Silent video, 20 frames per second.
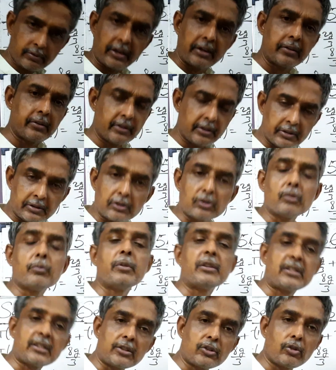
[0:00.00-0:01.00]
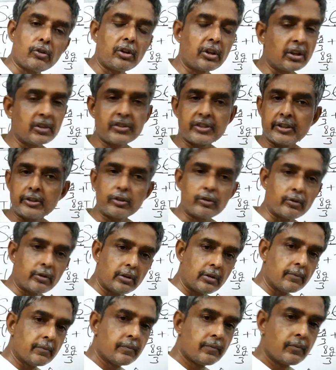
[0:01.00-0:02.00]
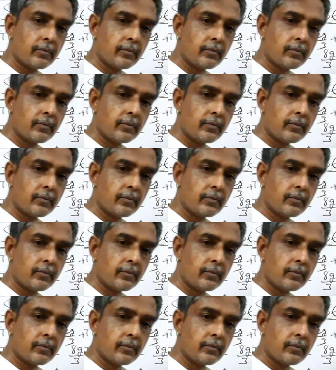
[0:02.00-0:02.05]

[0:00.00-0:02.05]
written down the basic theory, constraint theory.